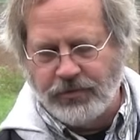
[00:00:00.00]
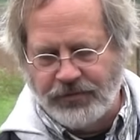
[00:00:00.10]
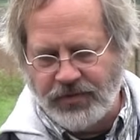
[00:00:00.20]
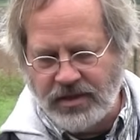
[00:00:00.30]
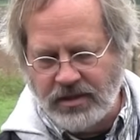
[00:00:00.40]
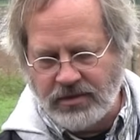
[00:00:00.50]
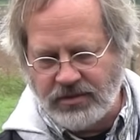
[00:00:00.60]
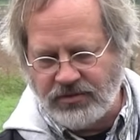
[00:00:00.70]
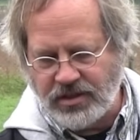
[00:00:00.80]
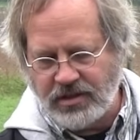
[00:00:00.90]
If we're feeding it
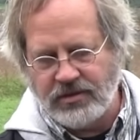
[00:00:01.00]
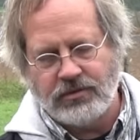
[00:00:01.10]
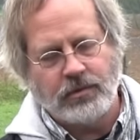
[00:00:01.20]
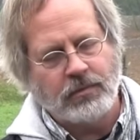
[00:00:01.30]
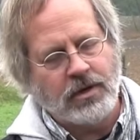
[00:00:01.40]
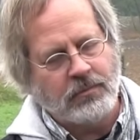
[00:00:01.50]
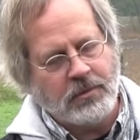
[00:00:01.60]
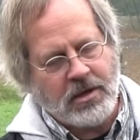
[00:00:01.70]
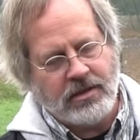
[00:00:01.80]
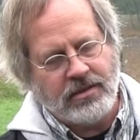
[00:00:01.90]
to chickens, we want them
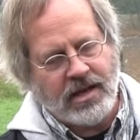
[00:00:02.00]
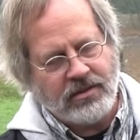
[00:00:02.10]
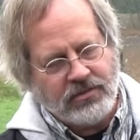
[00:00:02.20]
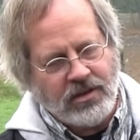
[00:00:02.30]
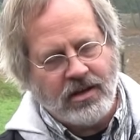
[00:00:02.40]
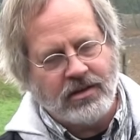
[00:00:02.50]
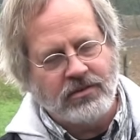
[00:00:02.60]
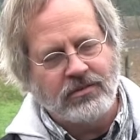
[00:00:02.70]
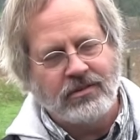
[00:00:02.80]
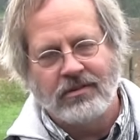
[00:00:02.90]
about that
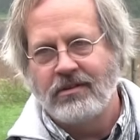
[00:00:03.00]
size